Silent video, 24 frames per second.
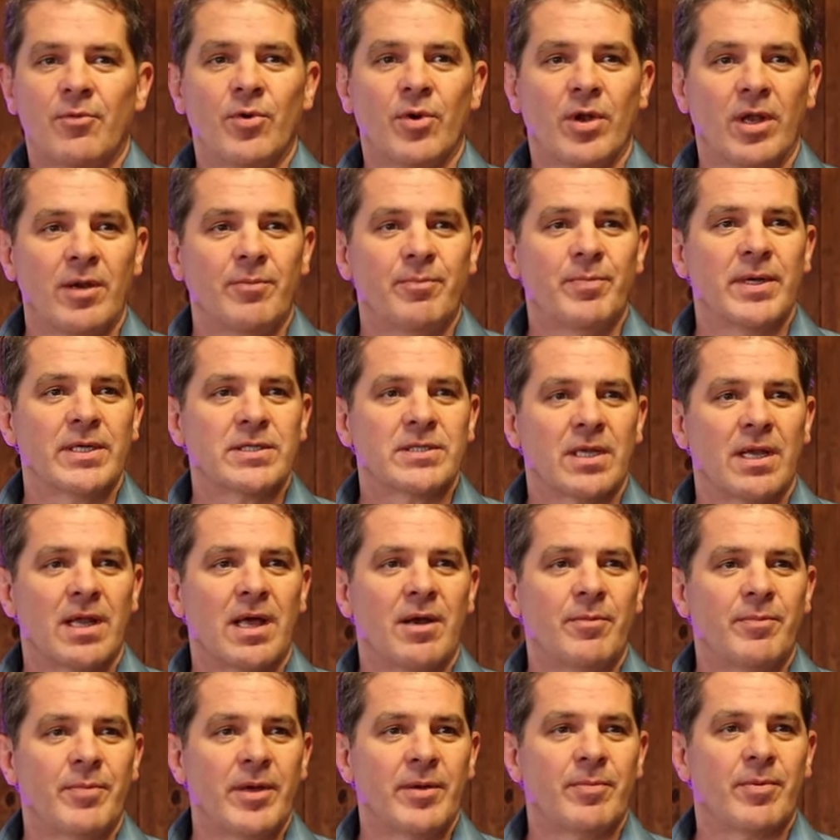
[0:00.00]
really piss a
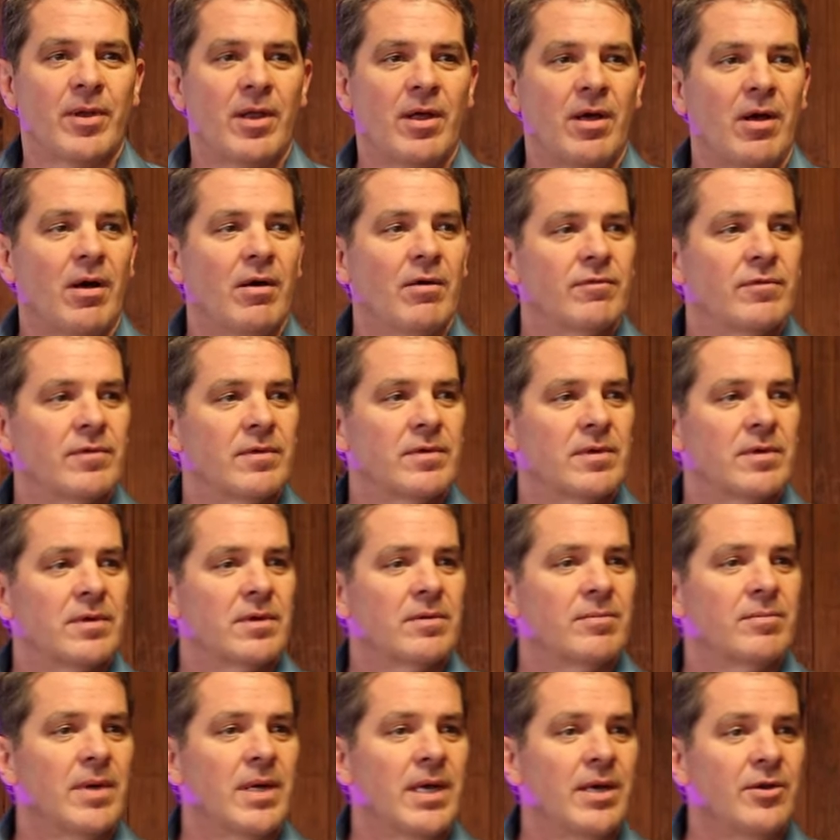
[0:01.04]
lot of people off.
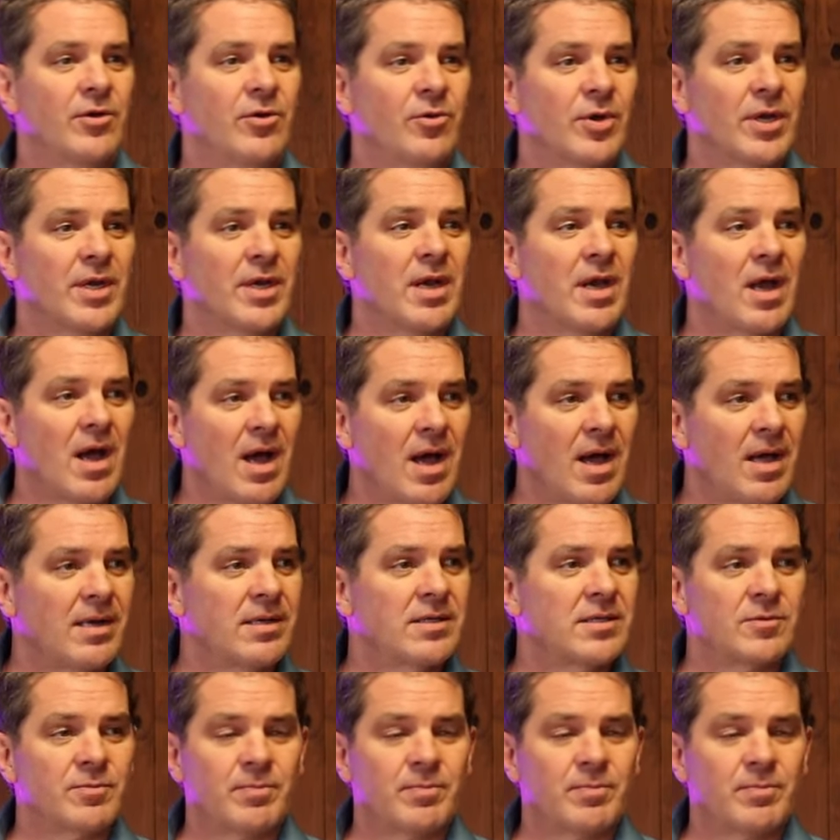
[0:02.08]
Man, you did not